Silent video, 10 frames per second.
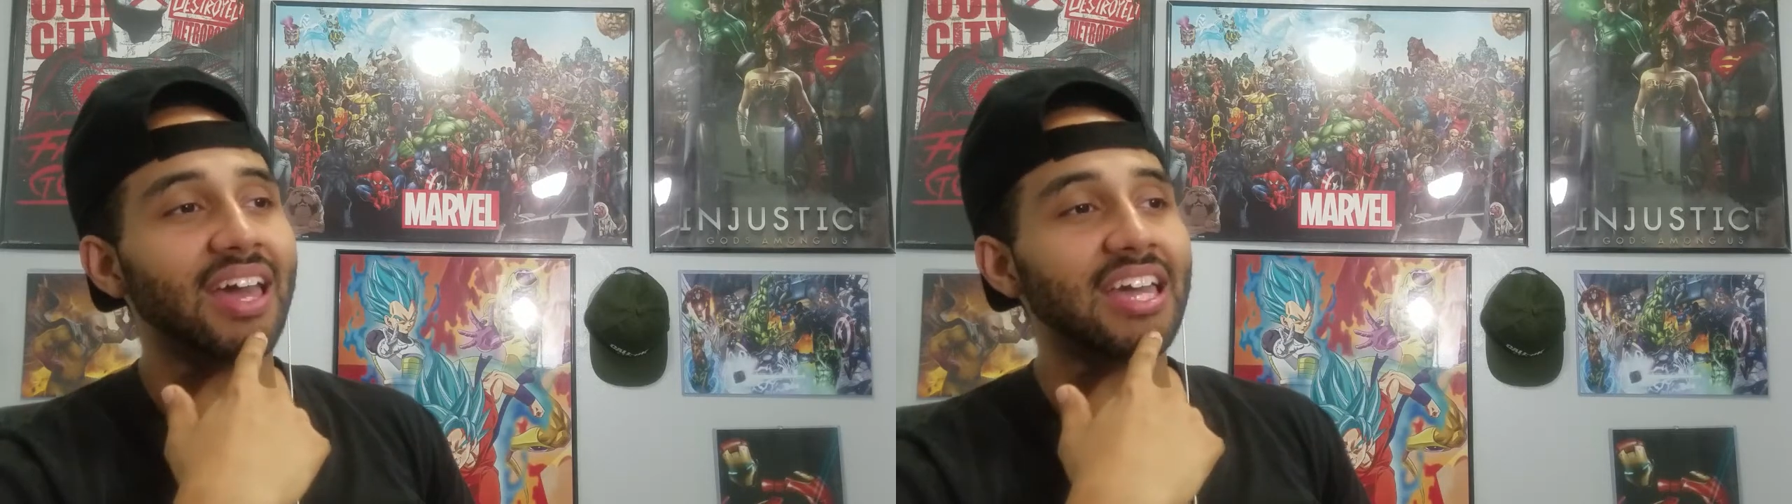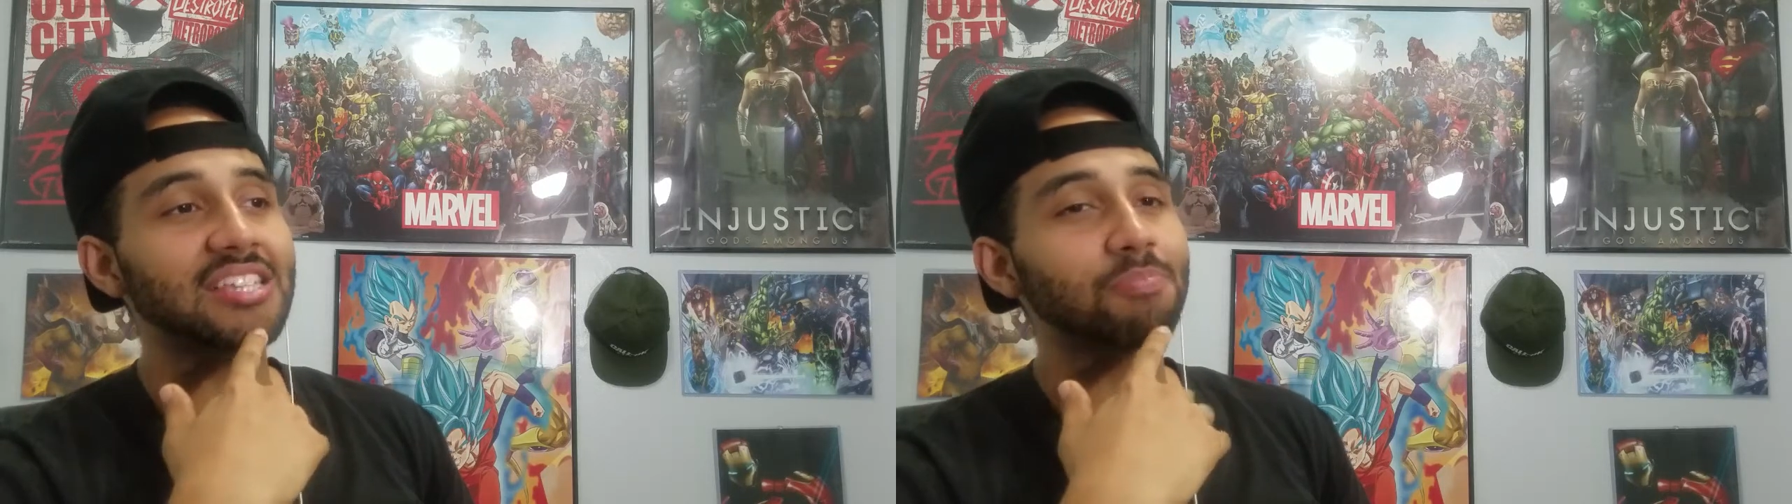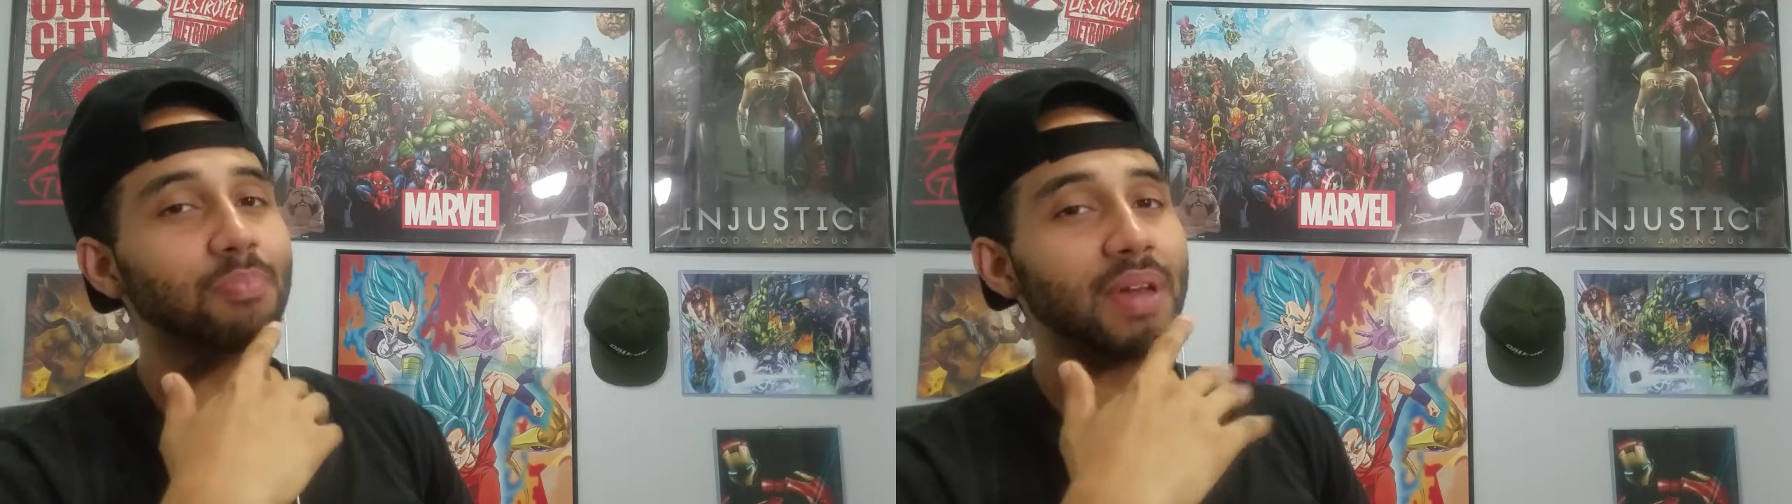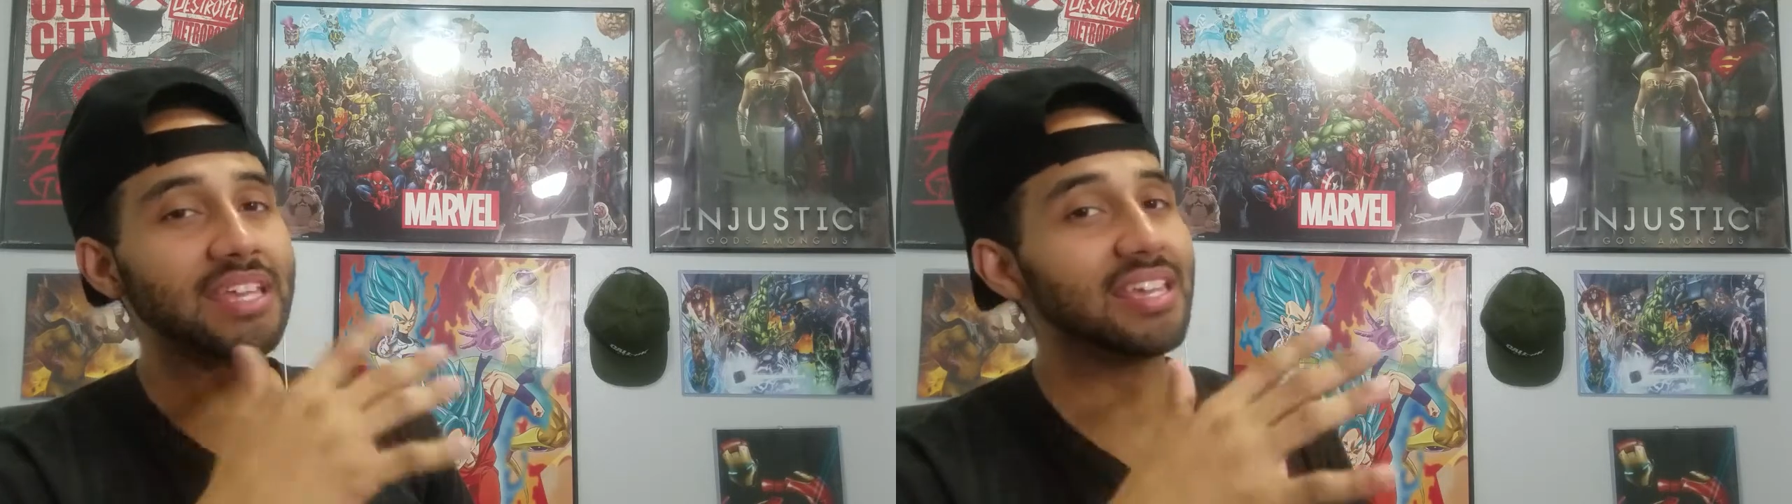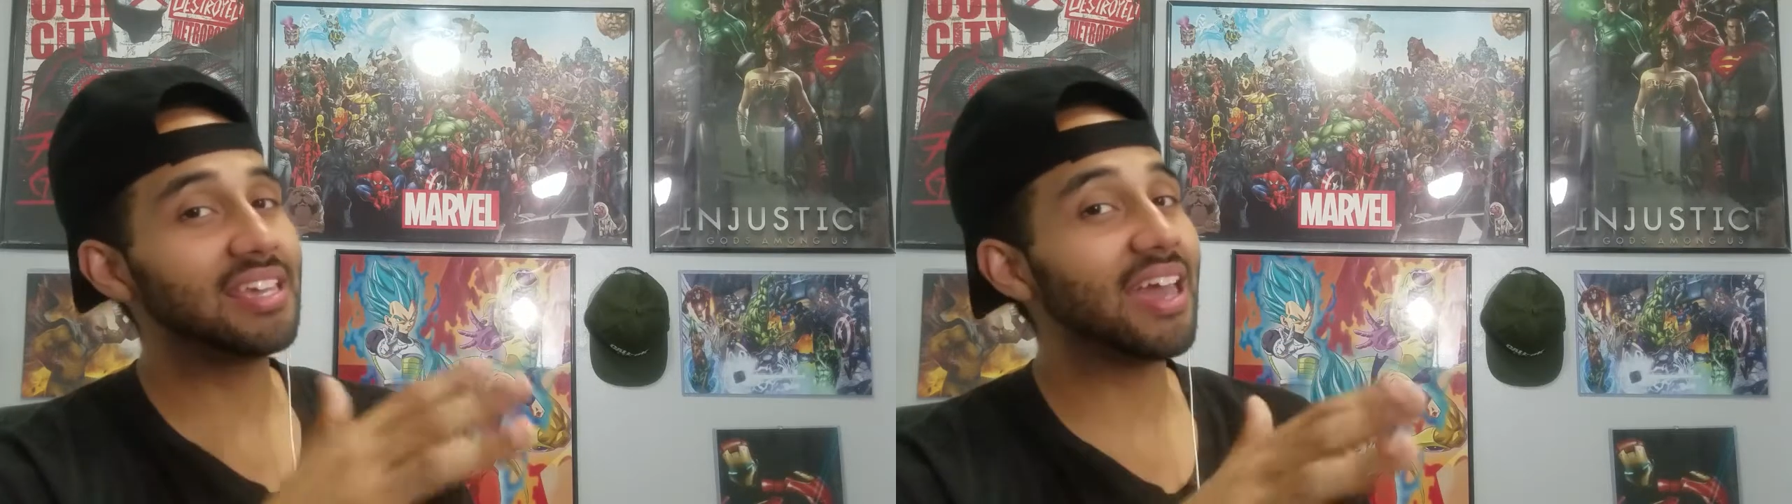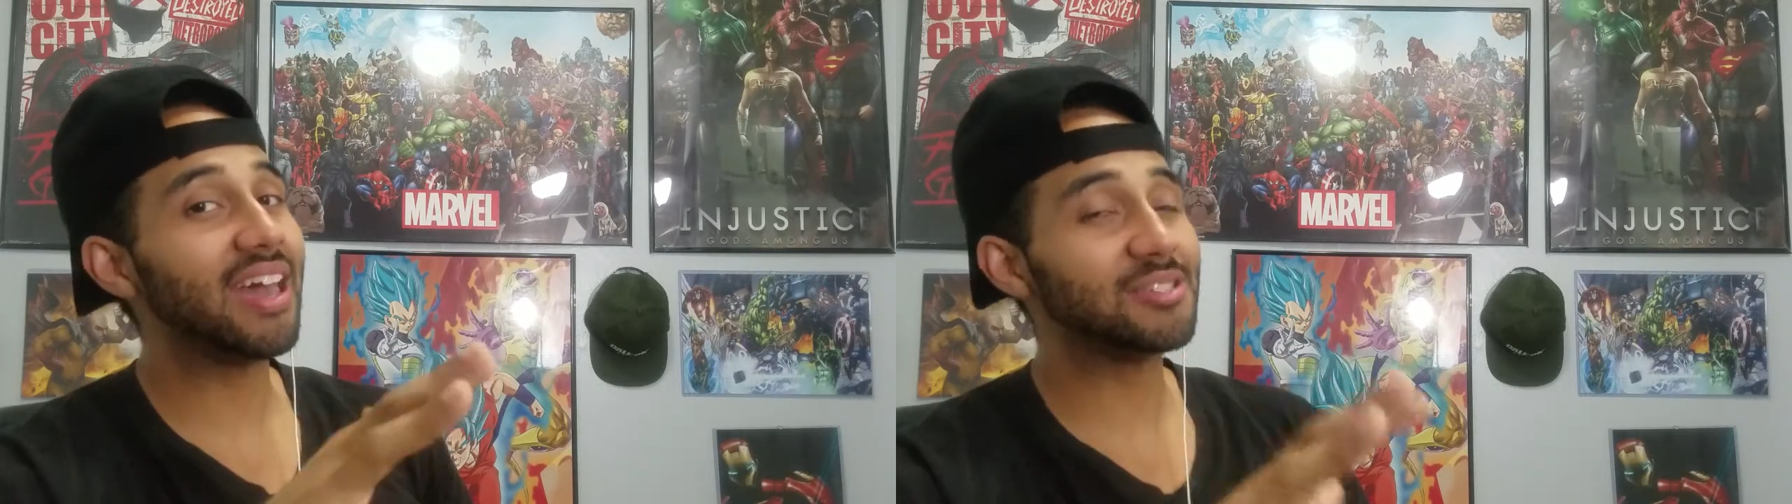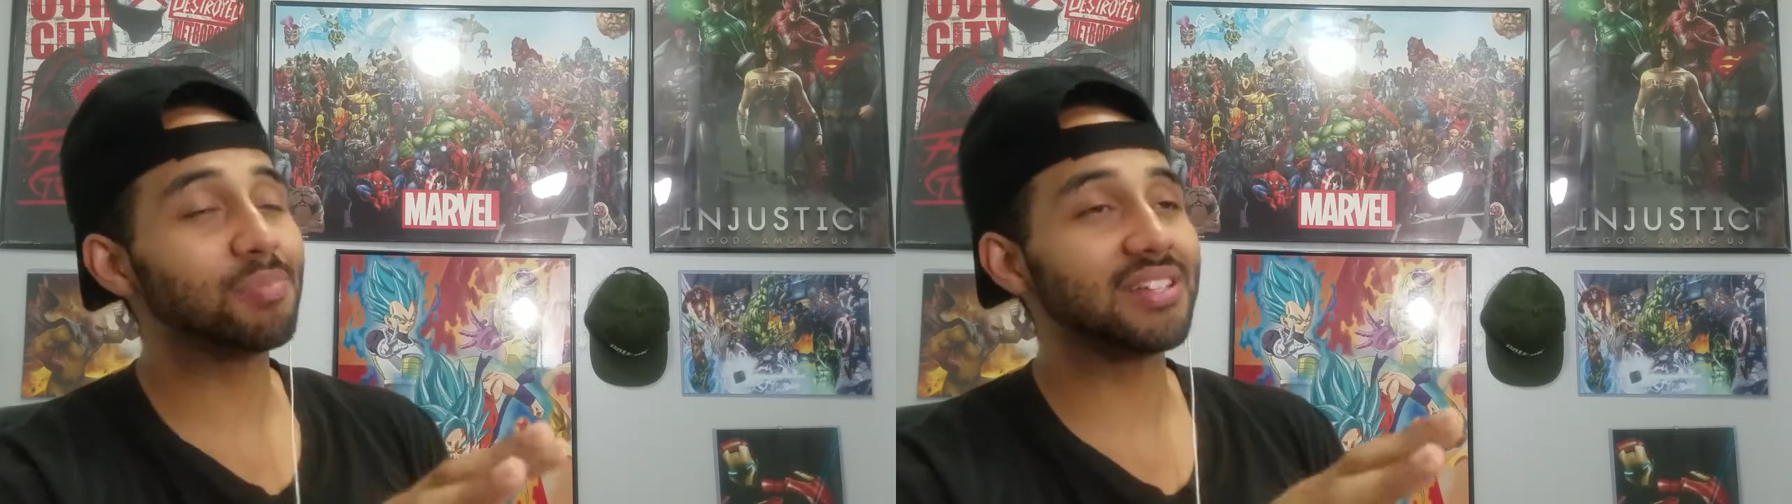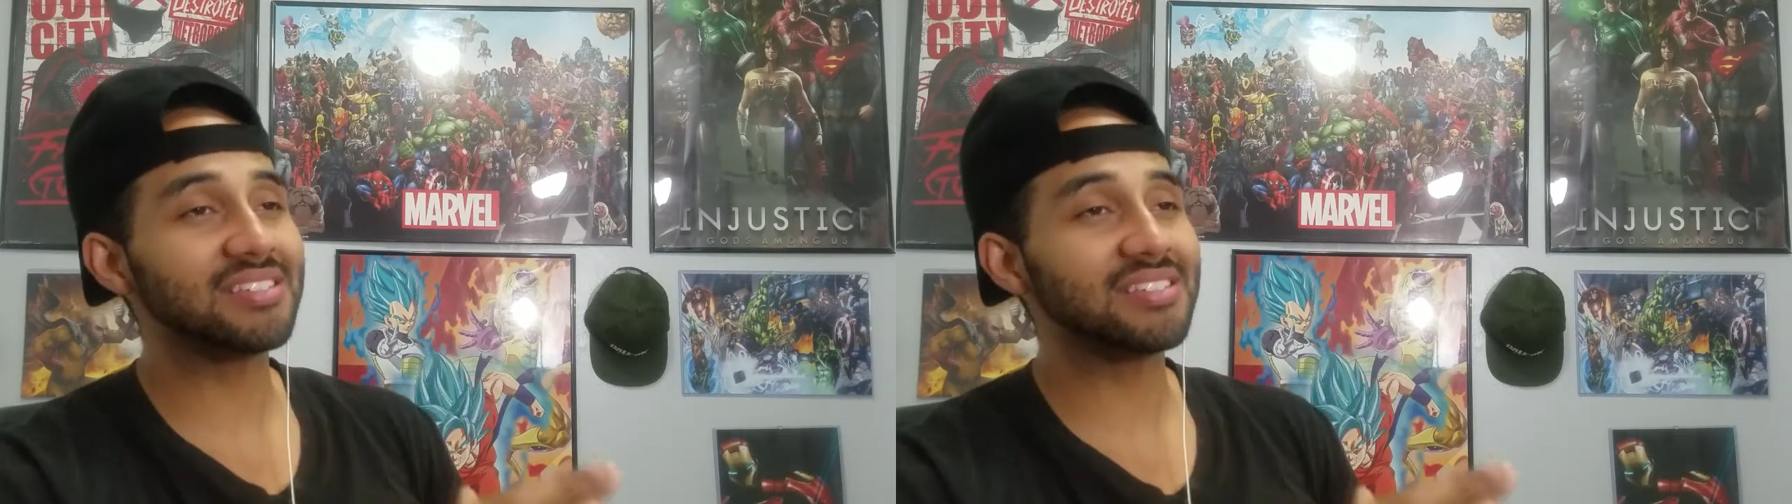he's he he has put